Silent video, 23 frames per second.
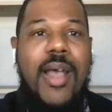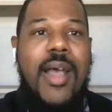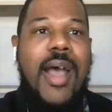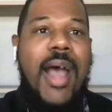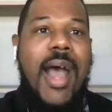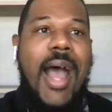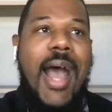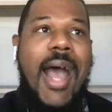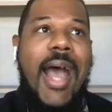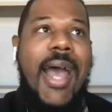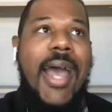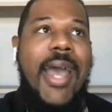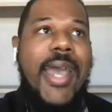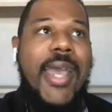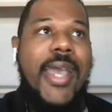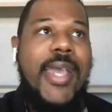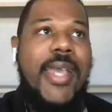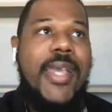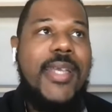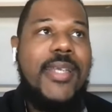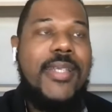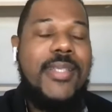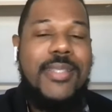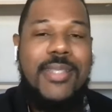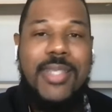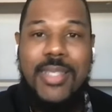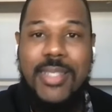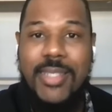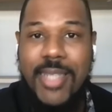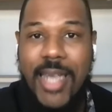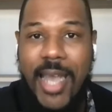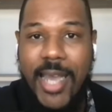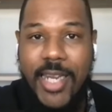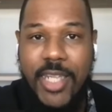I
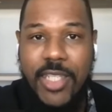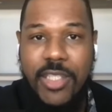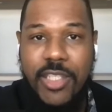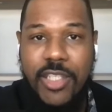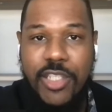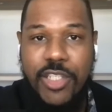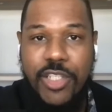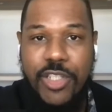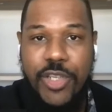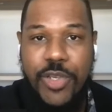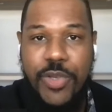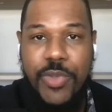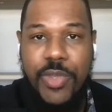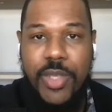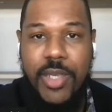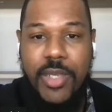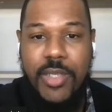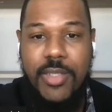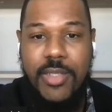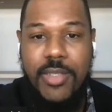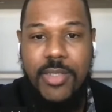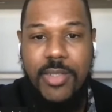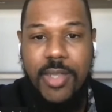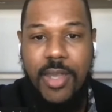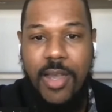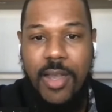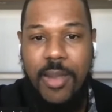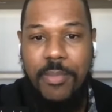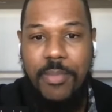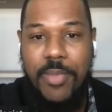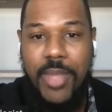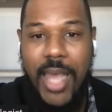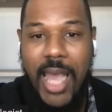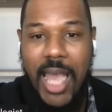decided to do this
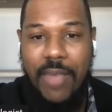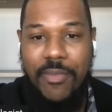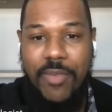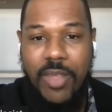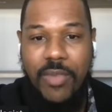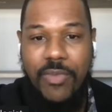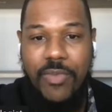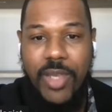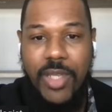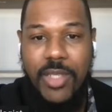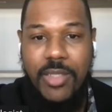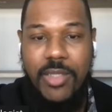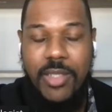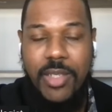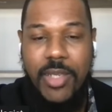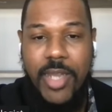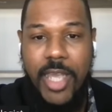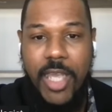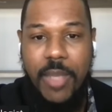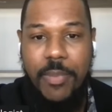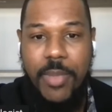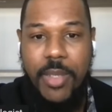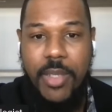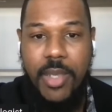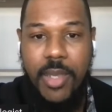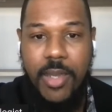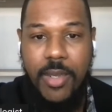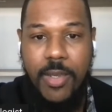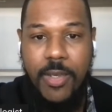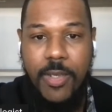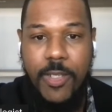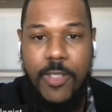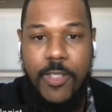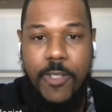live event today
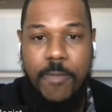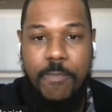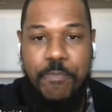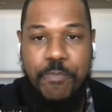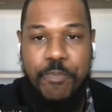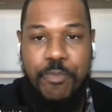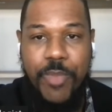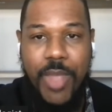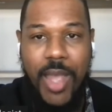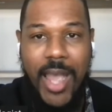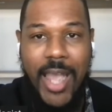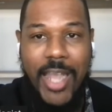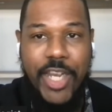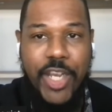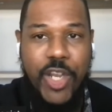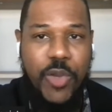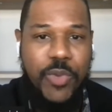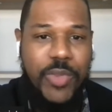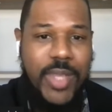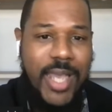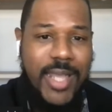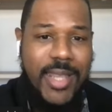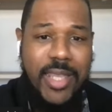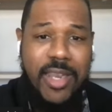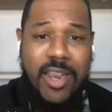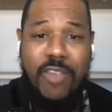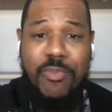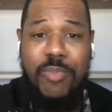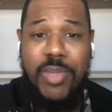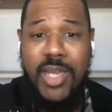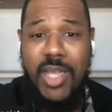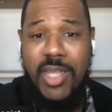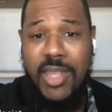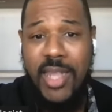because I know that there have
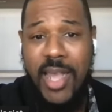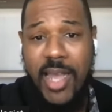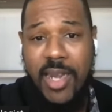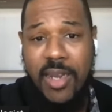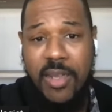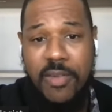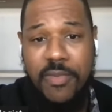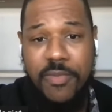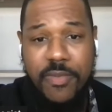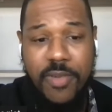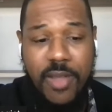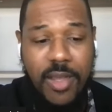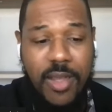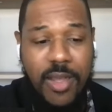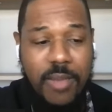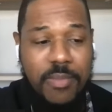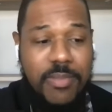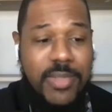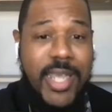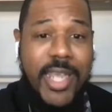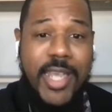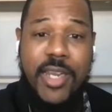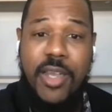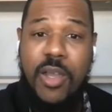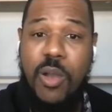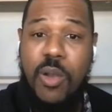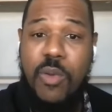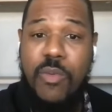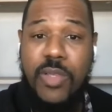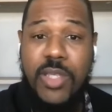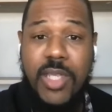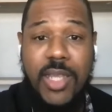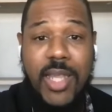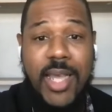been a lot of data over
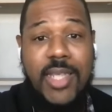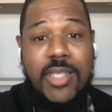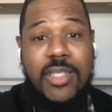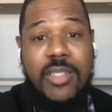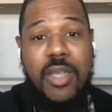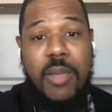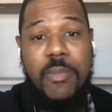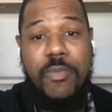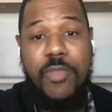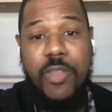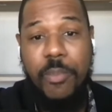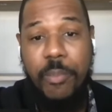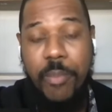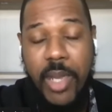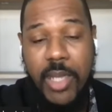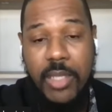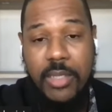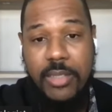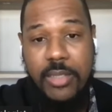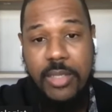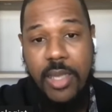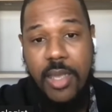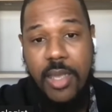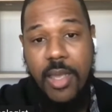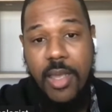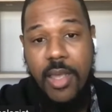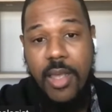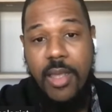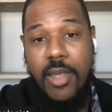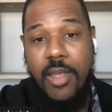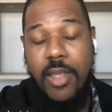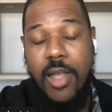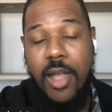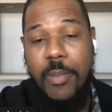the last couple of months
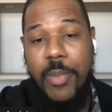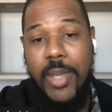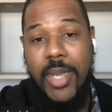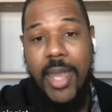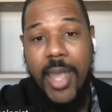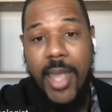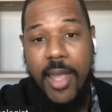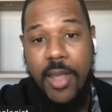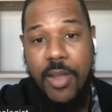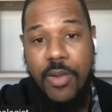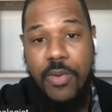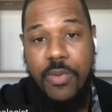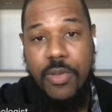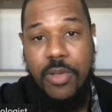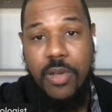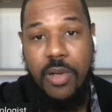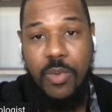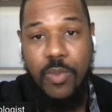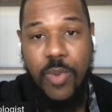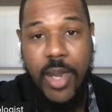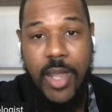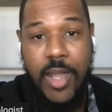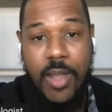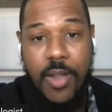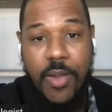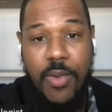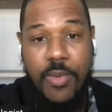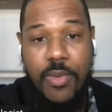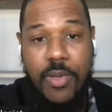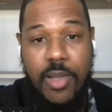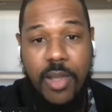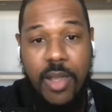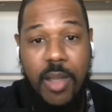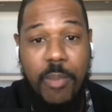coming out around
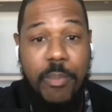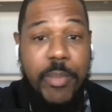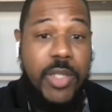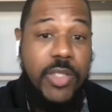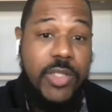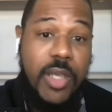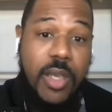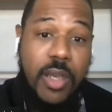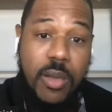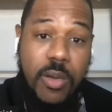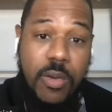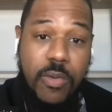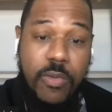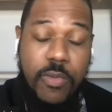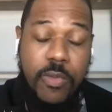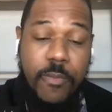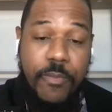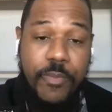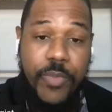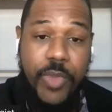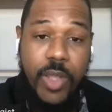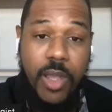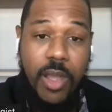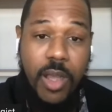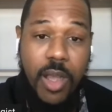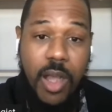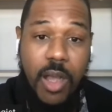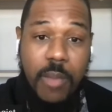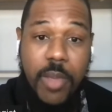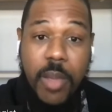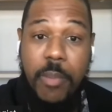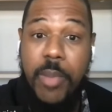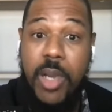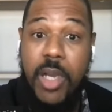mental health
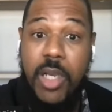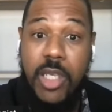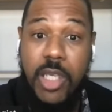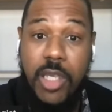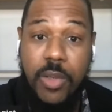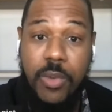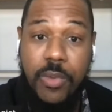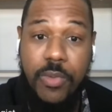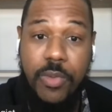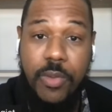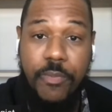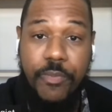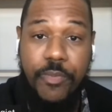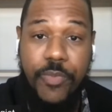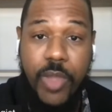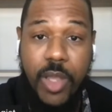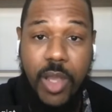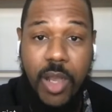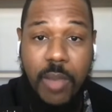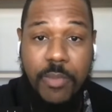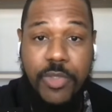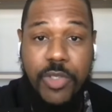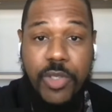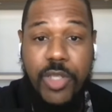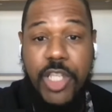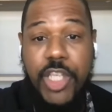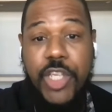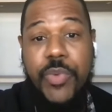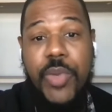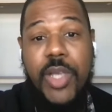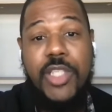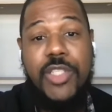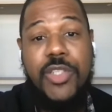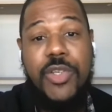among youth. So the
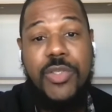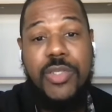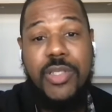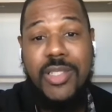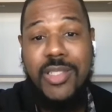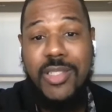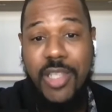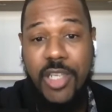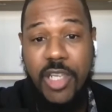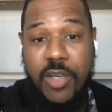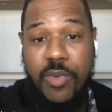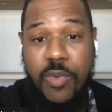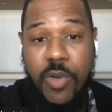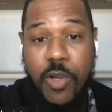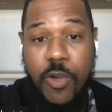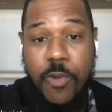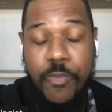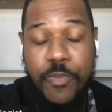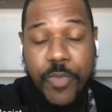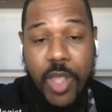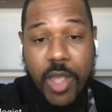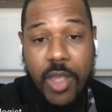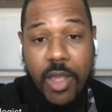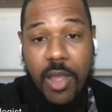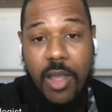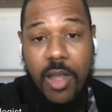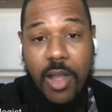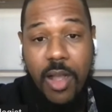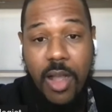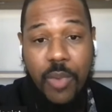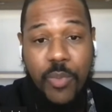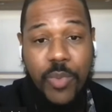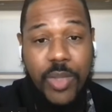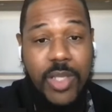U.S. Surgeon General
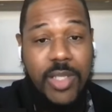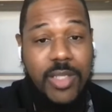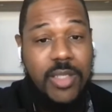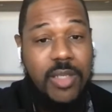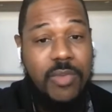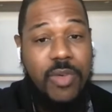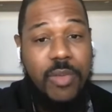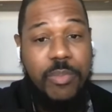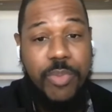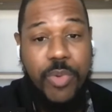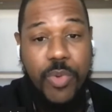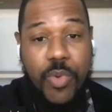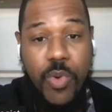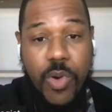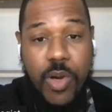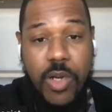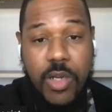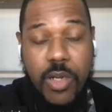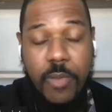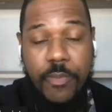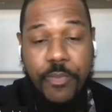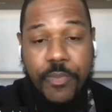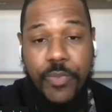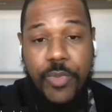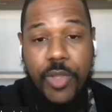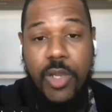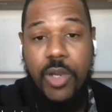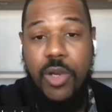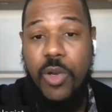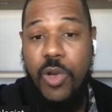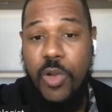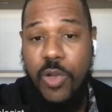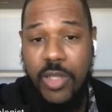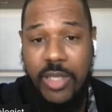released a report
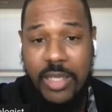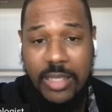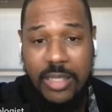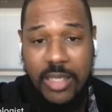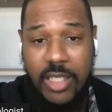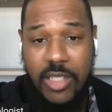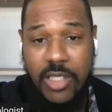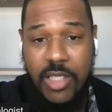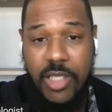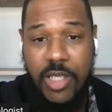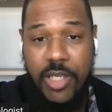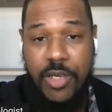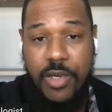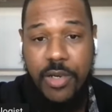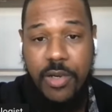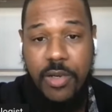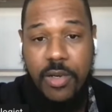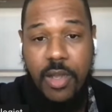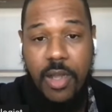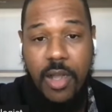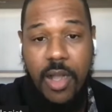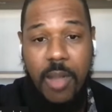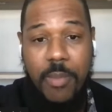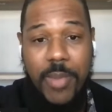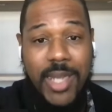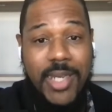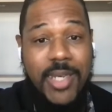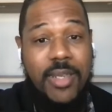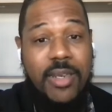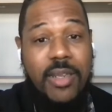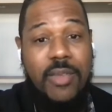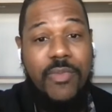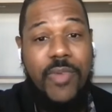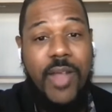earlier this year
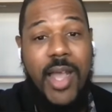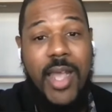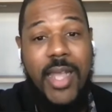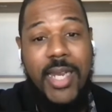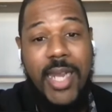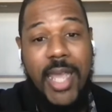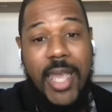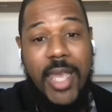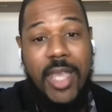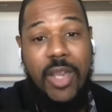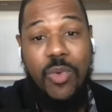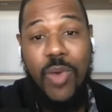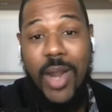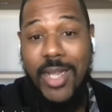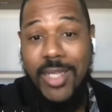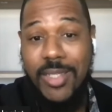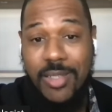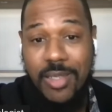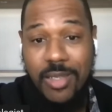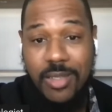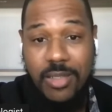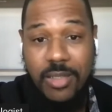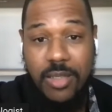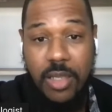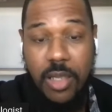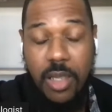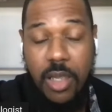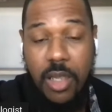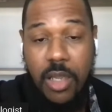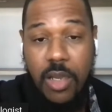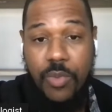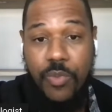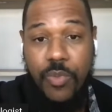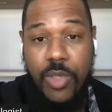identifying a crisis
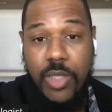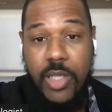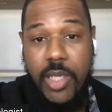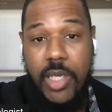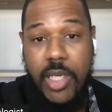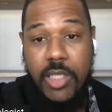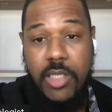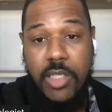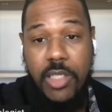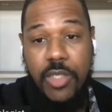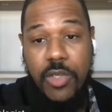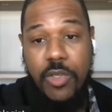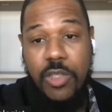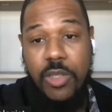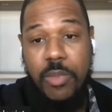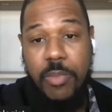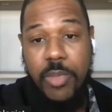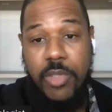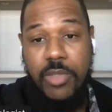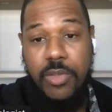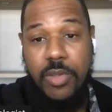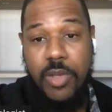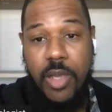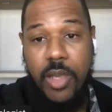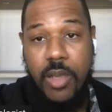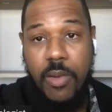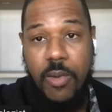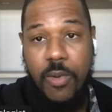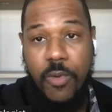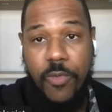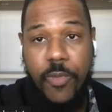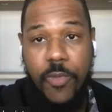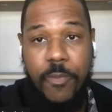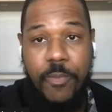related to youth mental health.